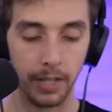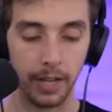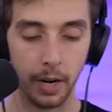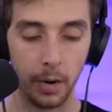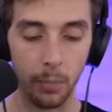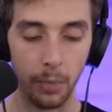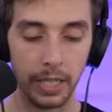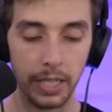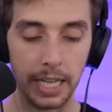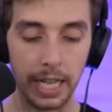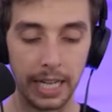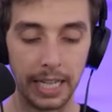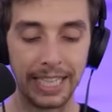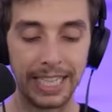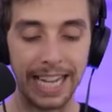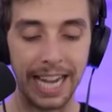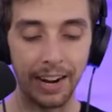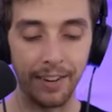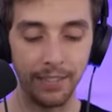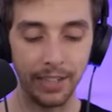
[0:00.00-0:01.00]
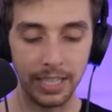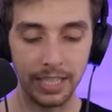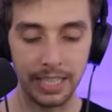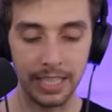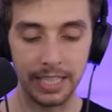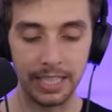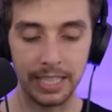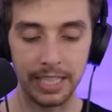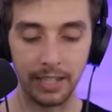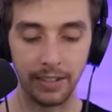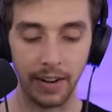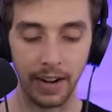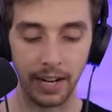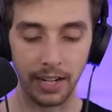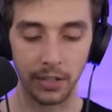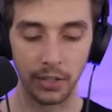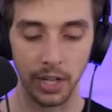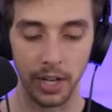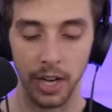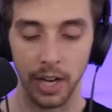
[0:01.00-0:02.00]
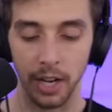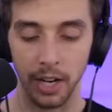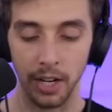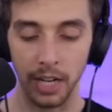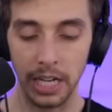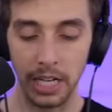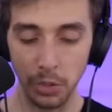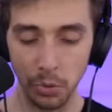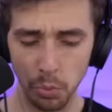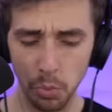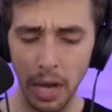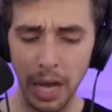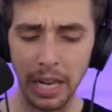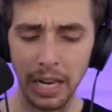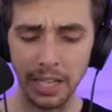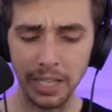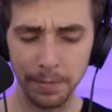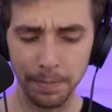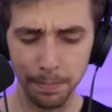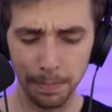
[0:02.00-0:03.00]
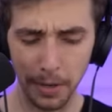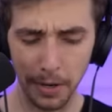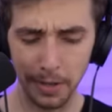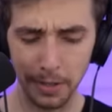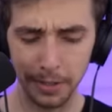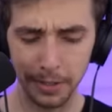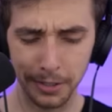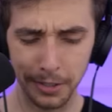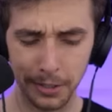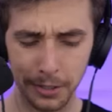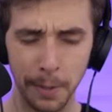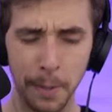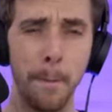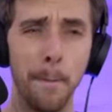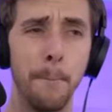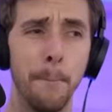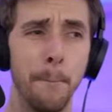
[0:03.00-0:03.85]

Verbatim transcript: And we get a guaranteed T-Rex as well as books.